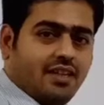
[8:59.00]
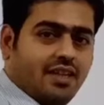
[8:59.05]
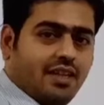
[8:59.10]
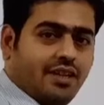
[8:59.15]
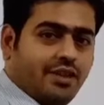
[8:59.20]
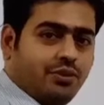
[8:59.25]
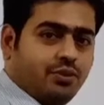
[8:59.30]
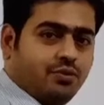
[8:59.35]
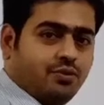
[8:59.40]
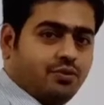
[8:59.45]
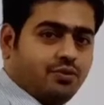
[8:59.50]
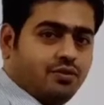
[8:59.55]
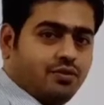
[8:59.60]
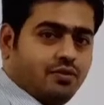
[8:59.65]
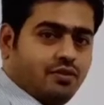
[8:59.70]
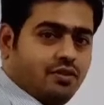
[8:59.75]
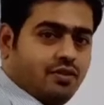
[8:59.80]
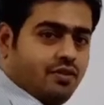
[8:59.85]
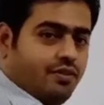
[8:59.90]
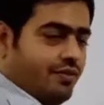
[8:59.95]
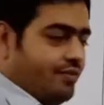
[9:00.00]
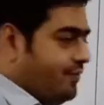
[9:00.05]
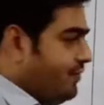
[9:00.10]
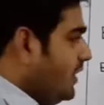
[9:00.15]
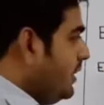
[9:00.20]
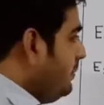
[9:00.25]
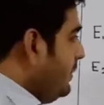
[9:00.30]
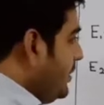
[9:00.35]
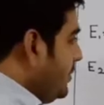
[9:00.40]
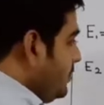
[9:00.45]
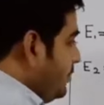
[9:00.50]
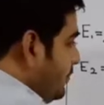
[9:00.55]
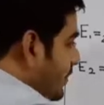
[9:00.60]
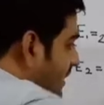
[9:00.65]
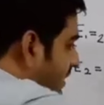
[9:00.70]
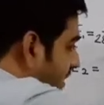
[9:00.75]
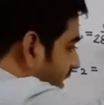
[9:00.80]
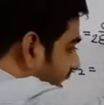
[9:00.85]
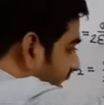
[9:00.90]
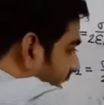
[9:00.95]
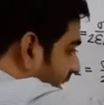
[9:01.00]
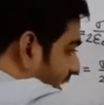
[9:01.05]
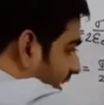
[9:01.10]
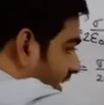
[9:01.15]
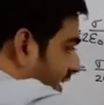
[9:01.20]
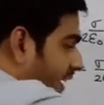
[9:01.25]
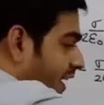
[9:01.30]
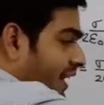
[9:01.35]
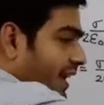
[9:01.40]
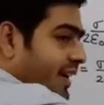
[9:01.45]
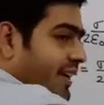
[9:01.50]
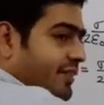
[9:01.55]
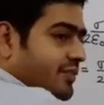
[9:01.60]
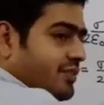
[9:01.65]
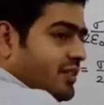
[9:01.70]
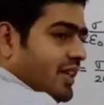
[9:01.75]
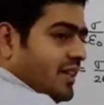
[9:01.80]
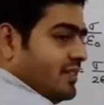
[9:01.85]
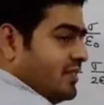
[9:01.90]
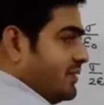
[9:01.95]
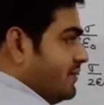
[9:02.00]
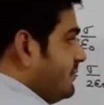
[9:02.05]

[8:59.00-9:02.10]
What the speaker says: E2 will be towards the negative charge.